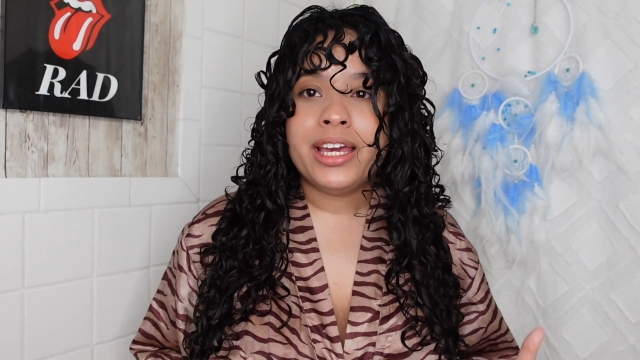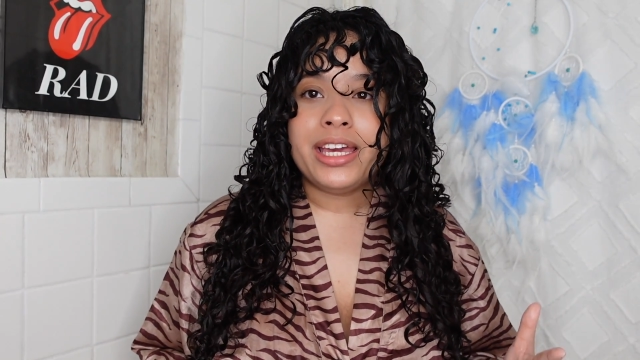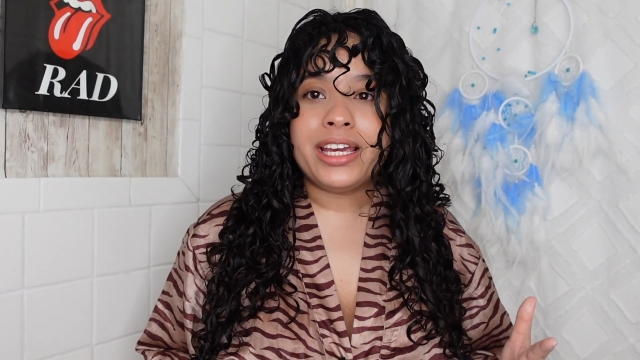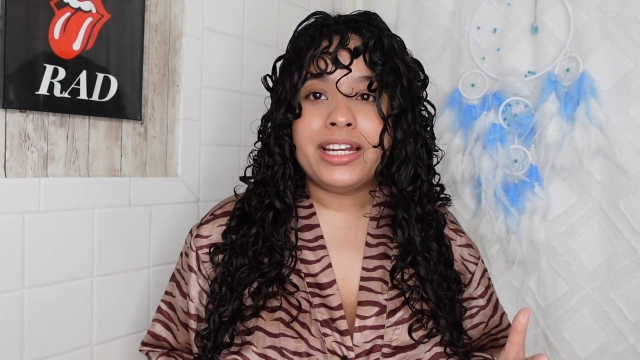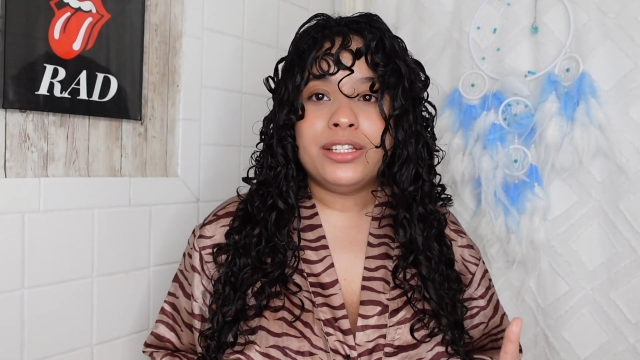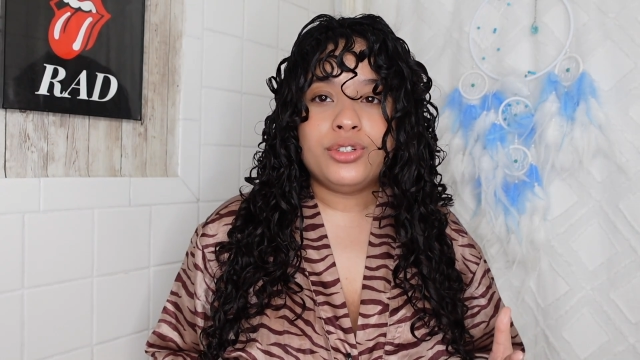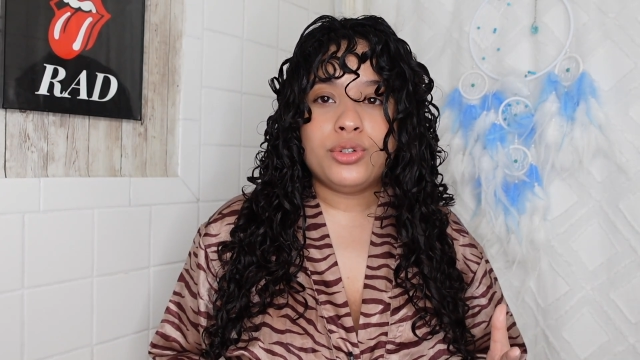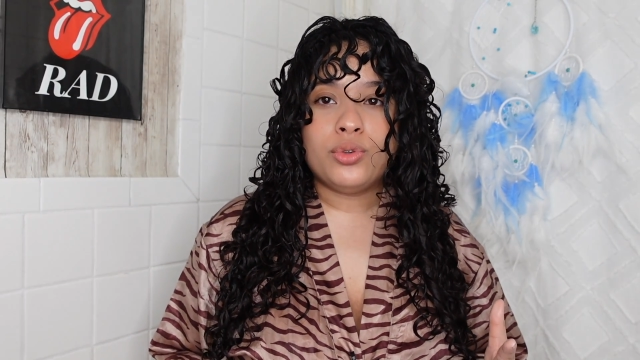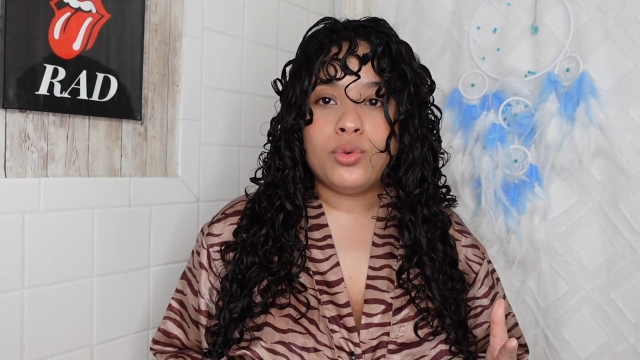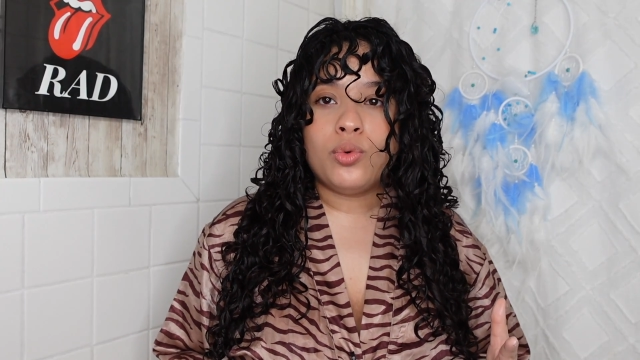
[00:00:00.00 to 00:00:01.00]
it can
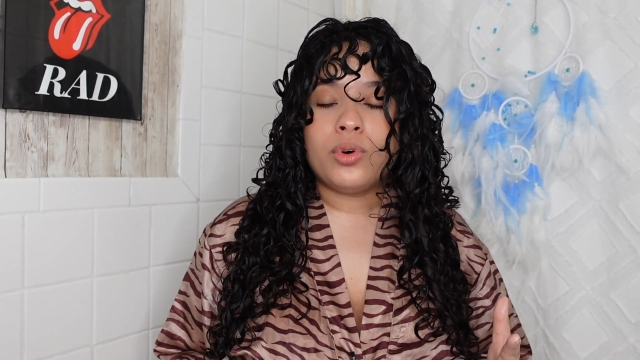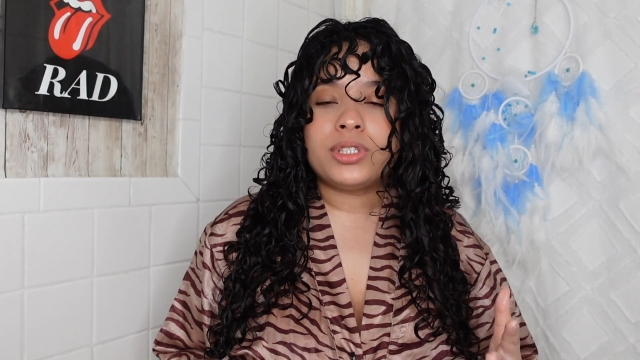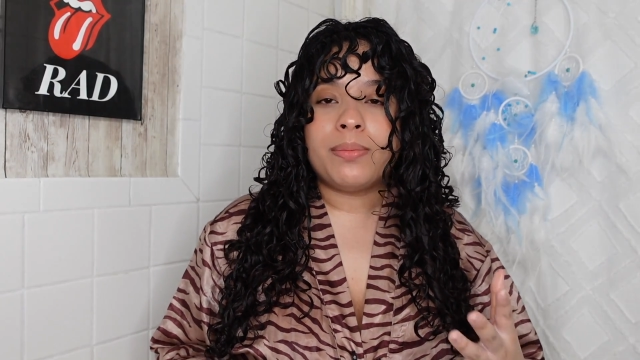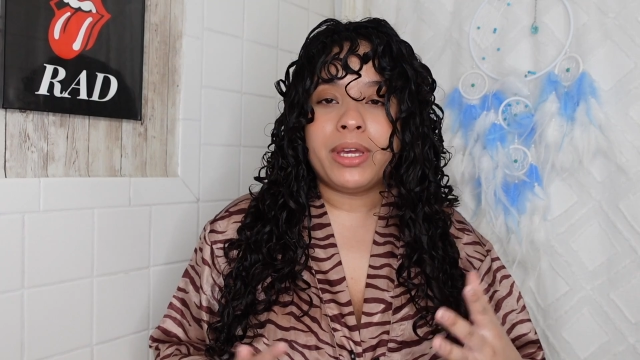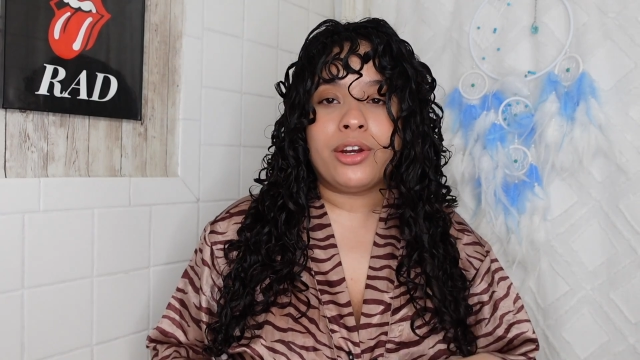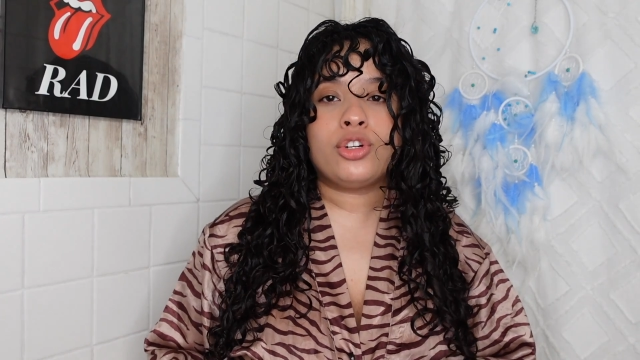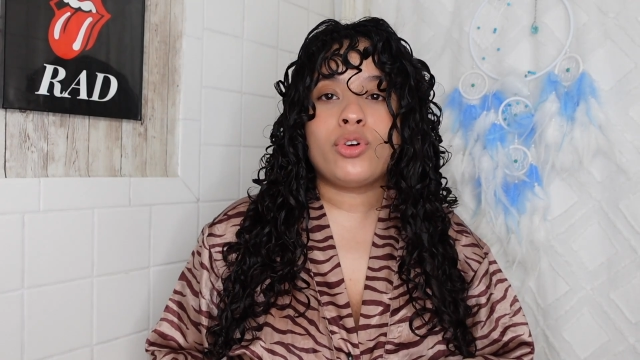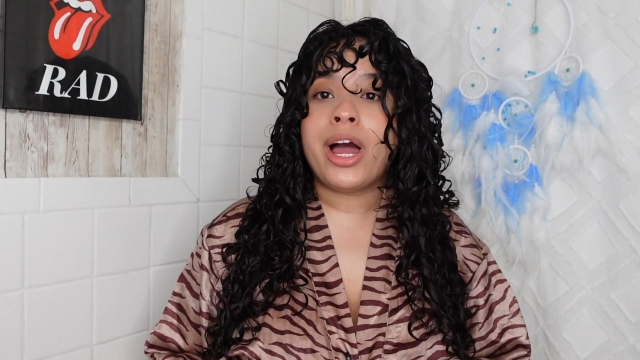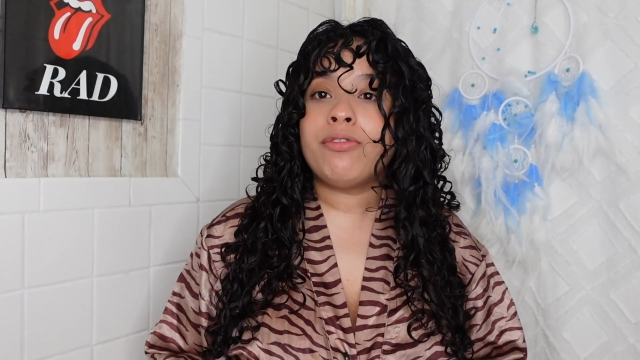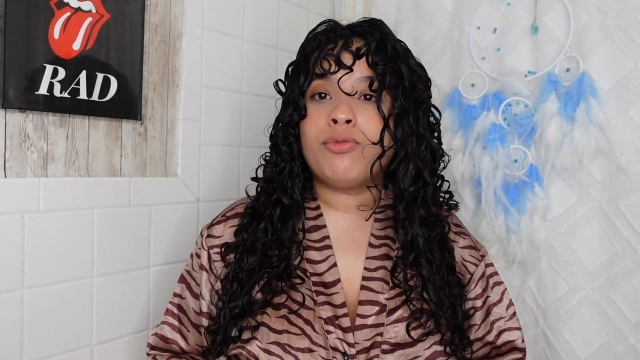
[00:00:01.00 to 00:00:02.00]
do some air
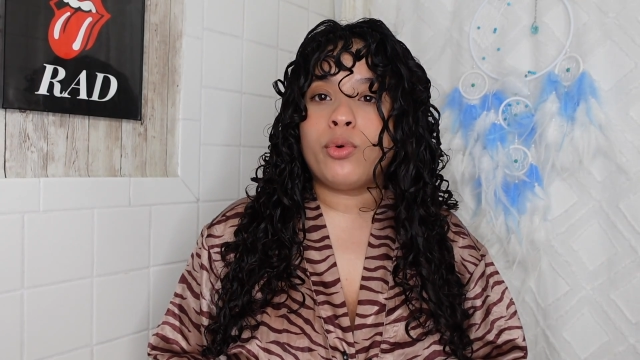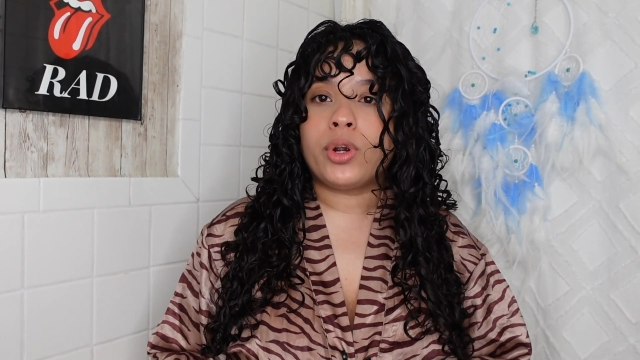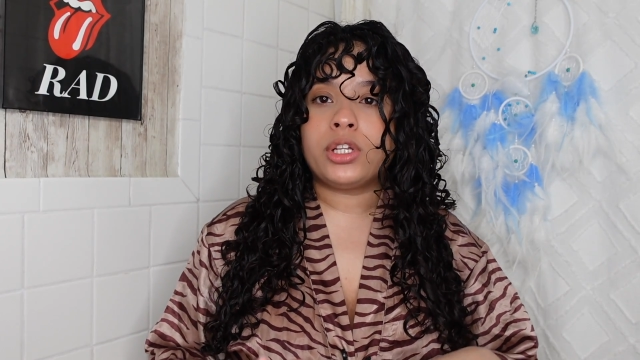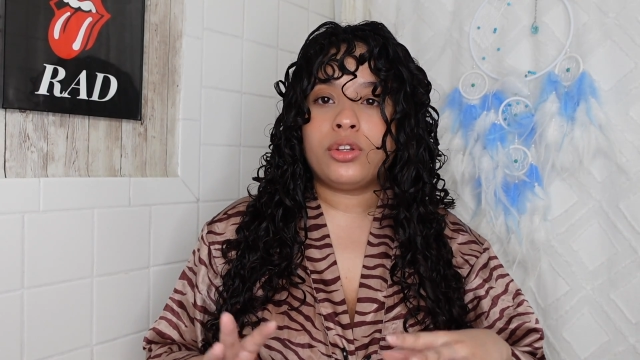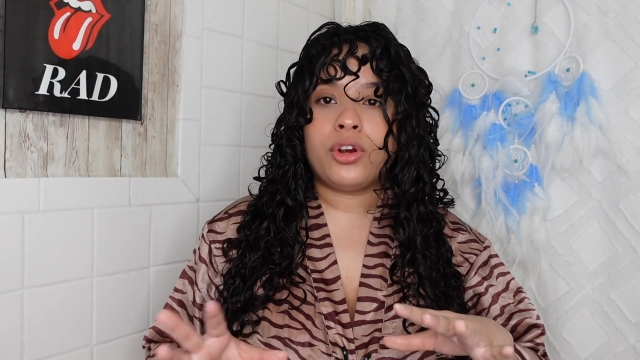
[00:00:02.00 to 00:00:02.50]
drying for